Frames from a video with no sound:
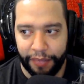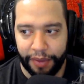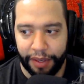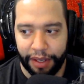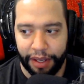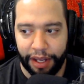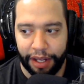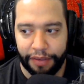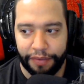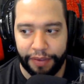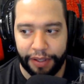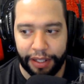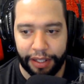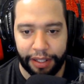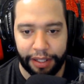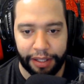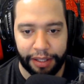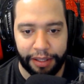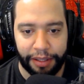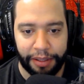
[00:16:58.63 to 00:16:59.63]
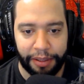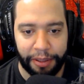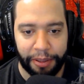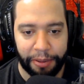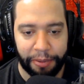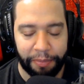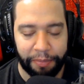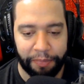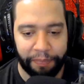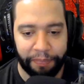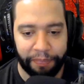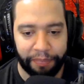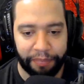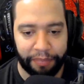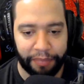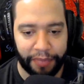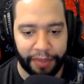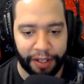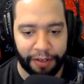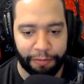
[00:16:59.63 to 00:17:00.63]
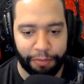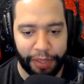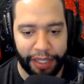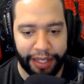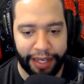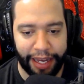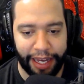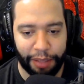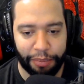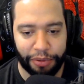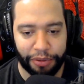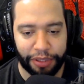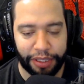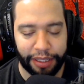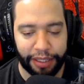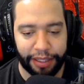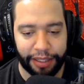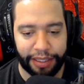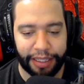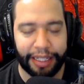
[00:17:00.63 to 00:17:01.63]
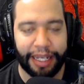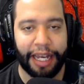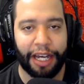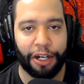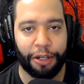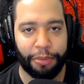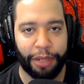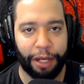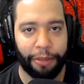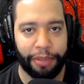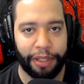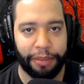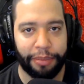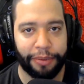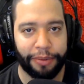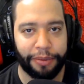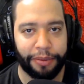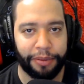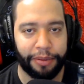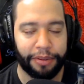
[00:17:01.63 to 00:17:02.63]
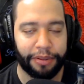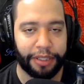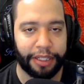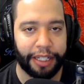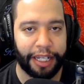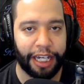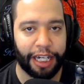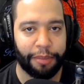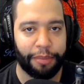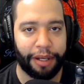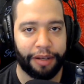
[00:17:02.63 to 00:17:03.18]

of uh of being able to care about people, to care about